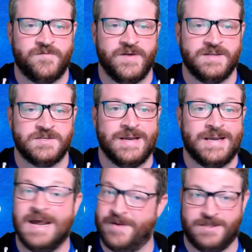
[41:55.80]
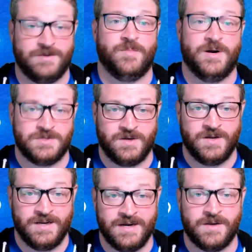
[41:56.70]
fan, so I cannot wait to go to
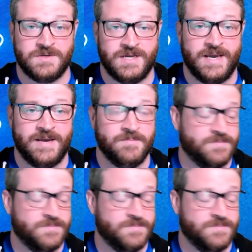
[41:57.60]
Barcelona and go see a game.